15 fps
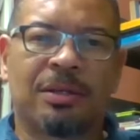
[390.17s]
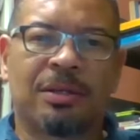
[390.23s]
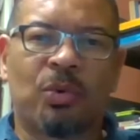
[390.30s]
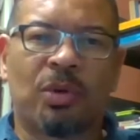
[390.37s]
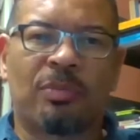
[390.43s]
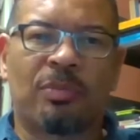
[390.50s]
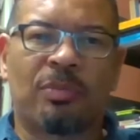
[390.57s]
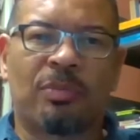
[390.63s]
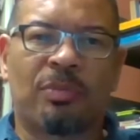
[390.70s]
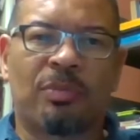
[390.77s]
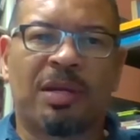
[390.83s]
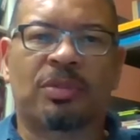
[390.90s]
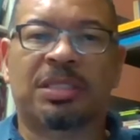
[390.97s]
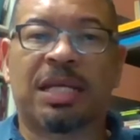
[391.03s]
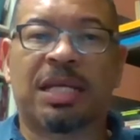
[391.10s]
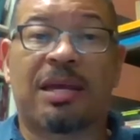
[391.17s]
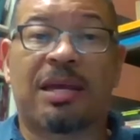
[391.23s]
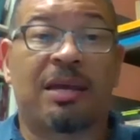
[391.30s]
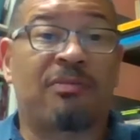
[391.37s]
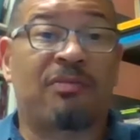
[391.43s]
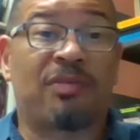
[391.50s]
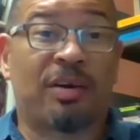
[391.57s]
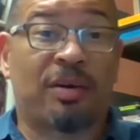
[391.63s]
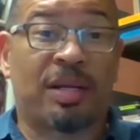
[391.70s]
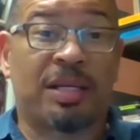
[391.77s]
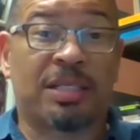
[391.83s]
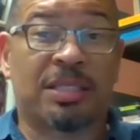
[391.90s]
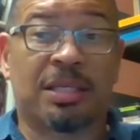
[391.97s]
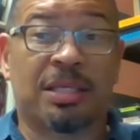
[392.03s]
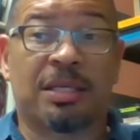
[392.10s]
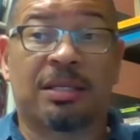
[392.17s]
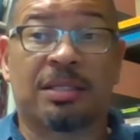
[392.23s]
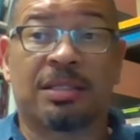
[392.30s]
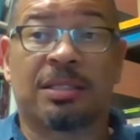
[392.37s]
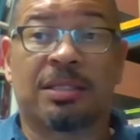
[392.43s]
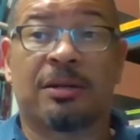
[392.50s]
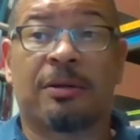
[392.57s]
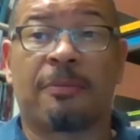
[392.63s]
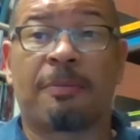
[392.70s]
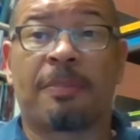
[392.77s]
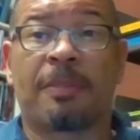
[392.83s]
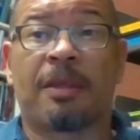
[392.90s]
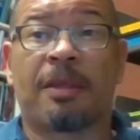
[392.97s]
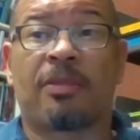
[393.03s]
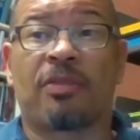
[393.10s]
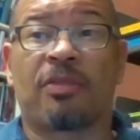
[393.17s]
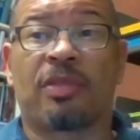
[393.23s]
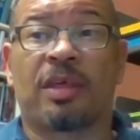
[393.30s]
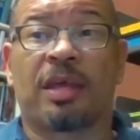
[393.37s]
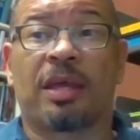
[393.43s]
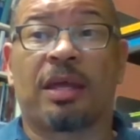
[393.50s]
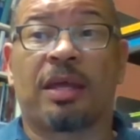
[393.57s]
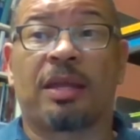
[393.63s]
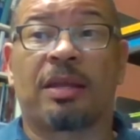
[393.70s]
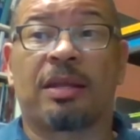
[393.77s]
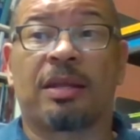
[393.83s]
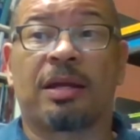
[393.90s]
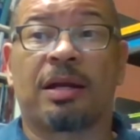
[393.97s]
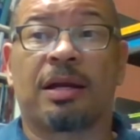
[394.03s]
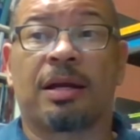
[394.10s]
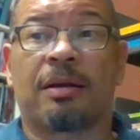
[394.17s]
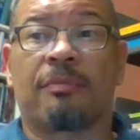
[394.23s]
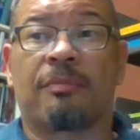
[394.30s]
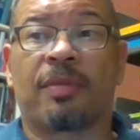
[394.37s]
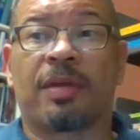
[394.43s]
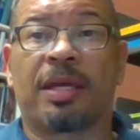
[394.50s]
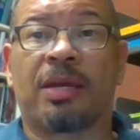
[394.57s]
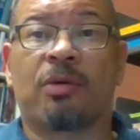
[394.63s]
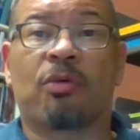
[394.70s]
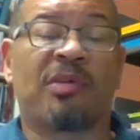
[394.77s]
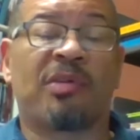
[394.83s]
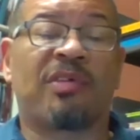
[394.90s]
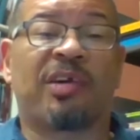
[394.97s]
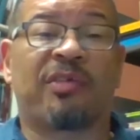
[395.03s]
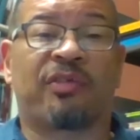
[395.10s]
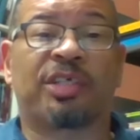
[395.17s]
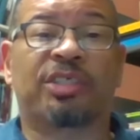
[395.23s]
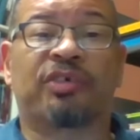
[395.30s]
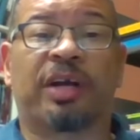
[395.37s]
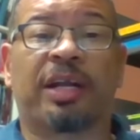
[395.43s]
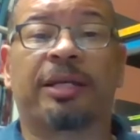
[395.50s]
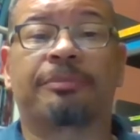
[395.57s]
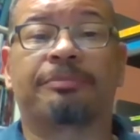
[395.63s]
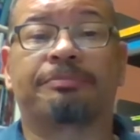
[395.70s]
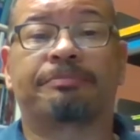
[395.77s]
when people say various things, then it will be very frustrating.